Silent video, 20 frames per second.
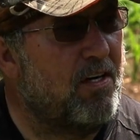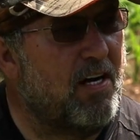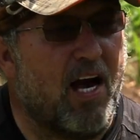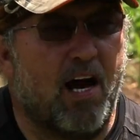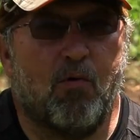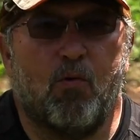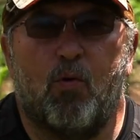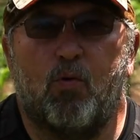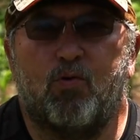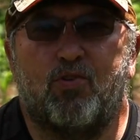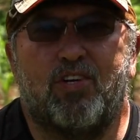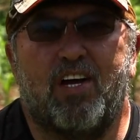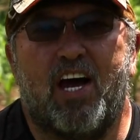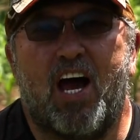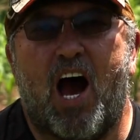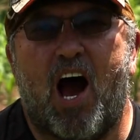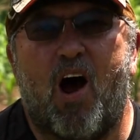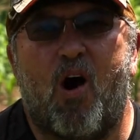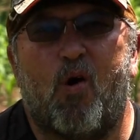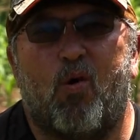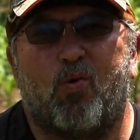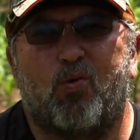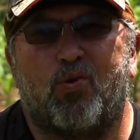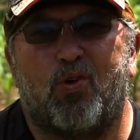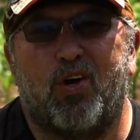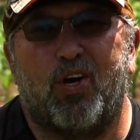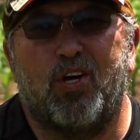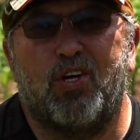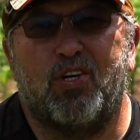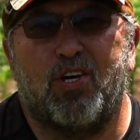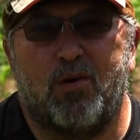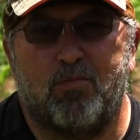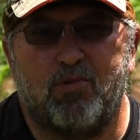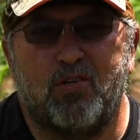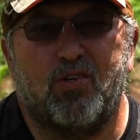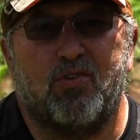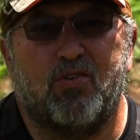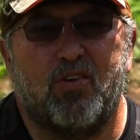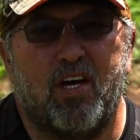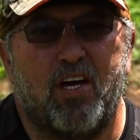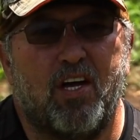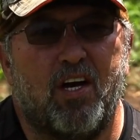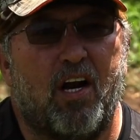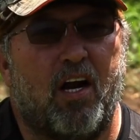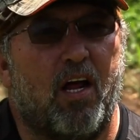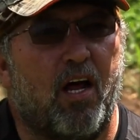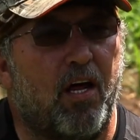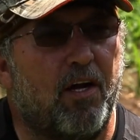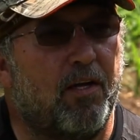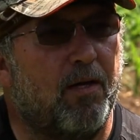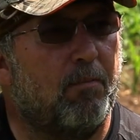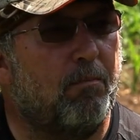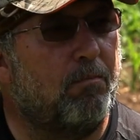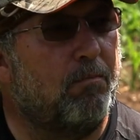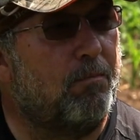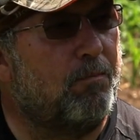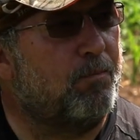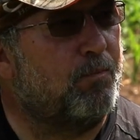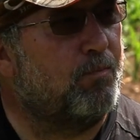And I won't say all seeds, I'm just saying a lot of them.